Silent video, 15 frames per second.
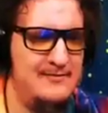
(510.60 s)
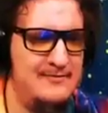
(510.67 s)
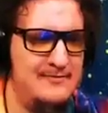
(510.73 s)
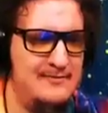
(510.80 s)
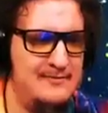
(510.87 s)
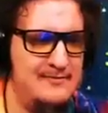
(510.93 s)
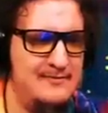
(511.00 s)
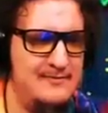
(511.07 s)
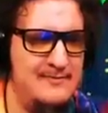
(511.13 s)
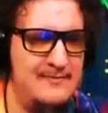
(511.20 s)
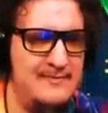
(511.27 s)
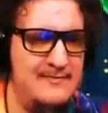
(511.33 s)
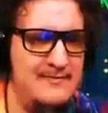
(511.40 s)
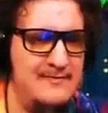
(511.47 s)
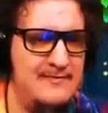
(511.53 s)

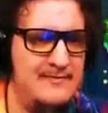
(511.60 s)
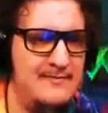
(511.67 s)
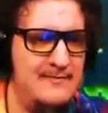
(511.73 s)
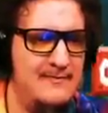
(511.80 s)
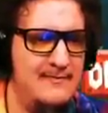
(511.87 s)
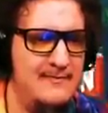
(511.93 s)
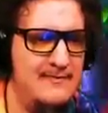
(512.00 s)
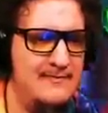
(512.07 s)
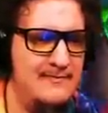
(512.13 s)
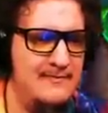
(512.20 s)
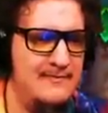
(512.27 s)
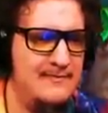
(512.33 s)
Nothing is said.